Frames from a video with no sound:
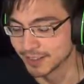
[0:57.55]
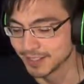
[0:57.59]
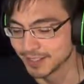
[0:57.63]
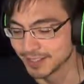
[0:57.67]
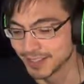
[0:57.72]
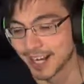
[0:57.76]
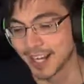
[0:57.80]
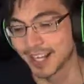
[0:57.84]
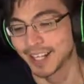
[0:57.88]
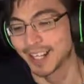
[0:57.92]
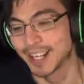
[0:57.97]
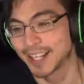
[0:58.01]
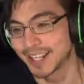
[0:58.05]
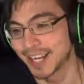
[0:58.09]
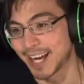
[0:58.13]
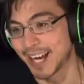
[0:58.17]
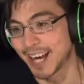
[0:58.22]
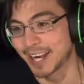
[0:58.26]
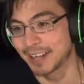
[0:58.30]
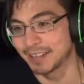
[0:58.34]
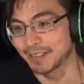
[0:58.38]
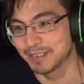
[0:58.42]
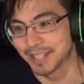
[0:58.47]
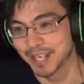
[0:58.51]
Yeah, like
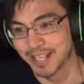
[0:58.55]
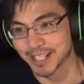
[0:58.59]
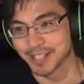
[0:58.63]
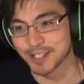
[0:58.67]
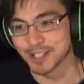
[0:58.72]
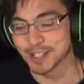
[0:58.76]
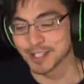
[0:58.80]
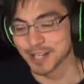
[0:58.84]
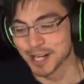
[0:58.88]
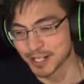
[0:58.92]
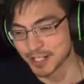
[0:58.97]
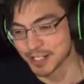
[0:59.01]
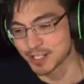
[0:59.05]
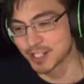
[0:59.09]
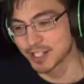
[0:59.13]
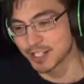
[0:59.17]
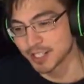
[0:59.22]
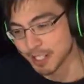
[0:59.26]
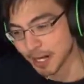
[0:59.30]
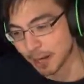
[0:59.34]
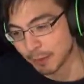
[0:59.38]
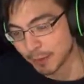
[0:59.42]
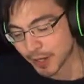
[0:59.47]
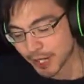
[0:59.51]
that. That's, that's,
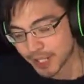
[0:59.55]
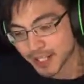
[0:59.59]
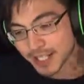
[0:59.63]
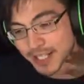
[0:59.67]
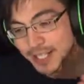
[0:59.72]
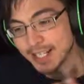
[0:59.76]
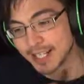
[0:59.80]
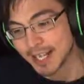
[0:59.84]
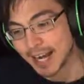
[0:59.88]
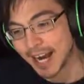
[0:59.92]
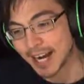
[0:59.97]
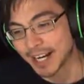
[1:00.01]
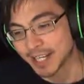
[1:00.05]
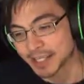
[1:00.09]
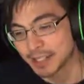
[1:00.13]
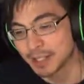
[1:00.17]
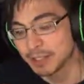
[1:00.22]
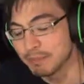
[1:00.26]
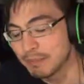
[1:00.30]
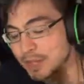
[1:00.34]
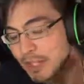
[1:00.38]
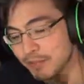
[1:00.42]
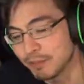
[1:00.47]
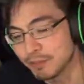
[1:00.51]
I didn't actually
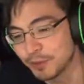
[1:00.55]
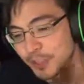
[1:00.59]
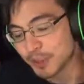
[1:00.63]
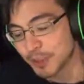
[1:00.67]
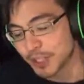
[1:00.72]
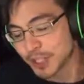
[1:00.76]
mean for you